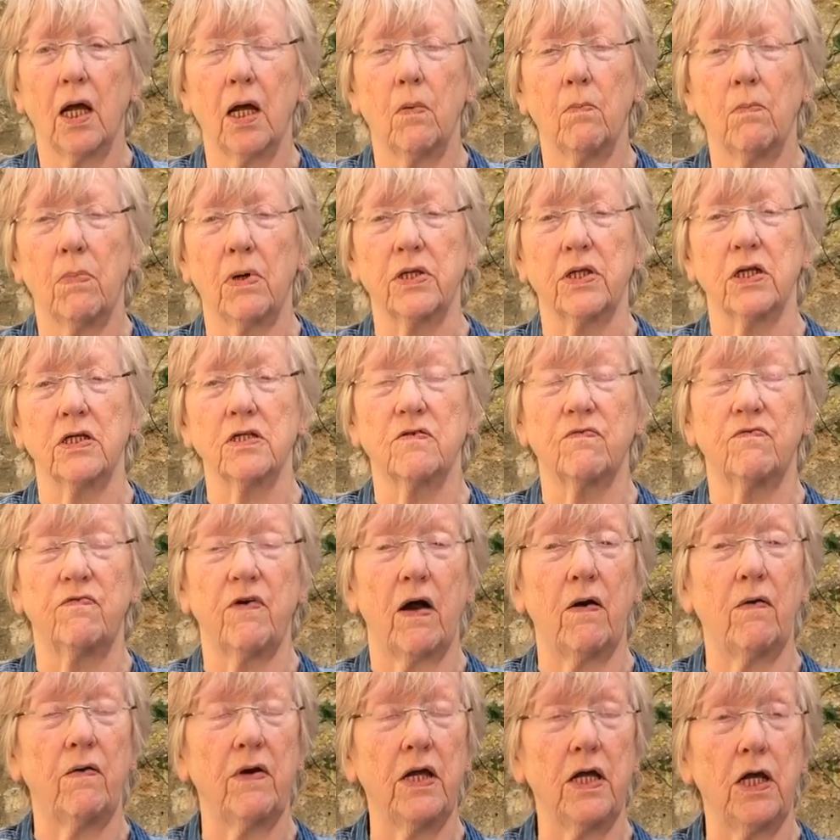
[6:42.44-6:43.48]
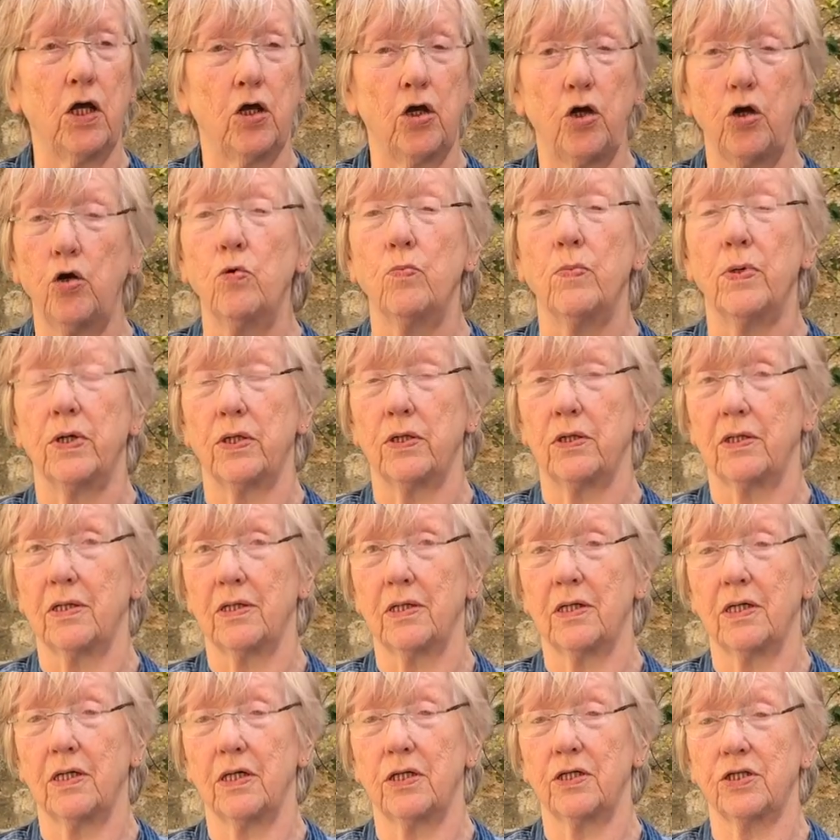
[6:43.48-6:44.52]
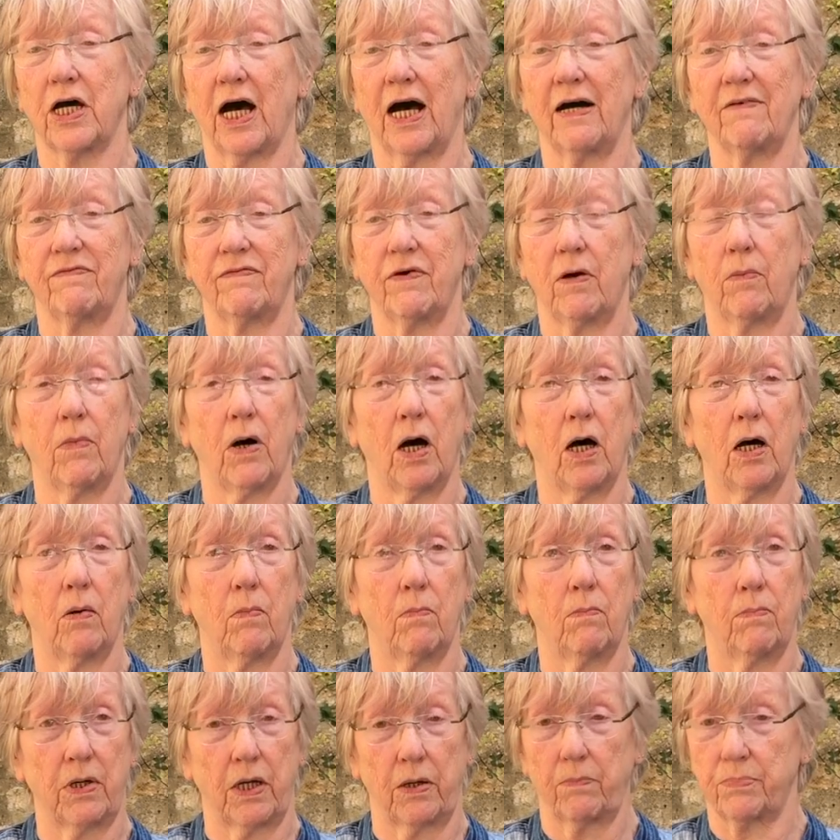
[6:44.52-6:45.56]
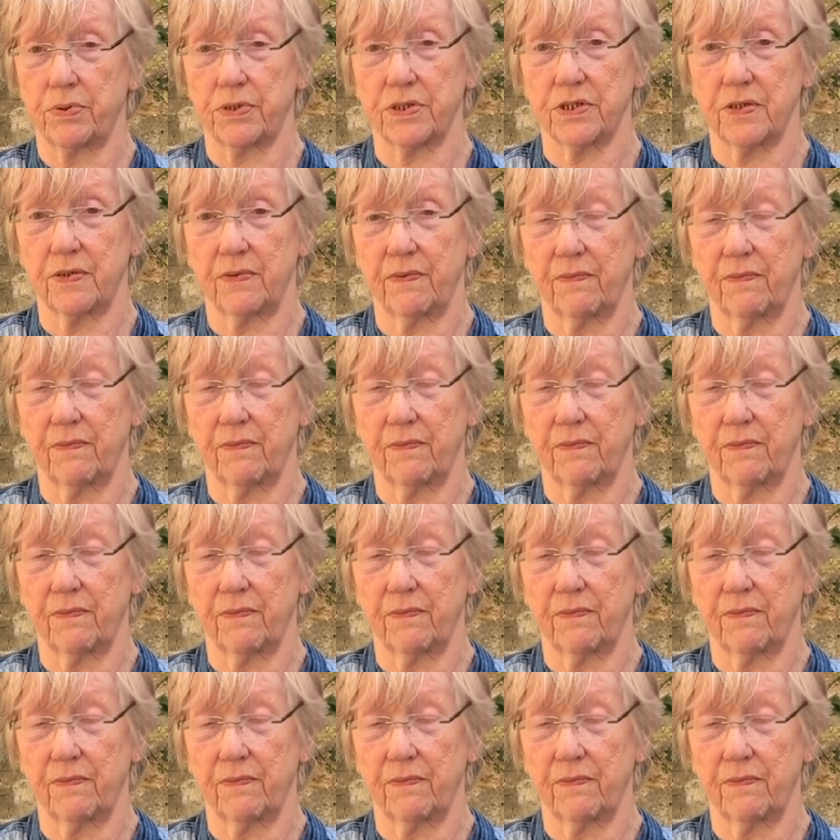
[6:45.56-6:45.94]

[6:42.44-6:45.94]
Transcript: But it's very human to have blips.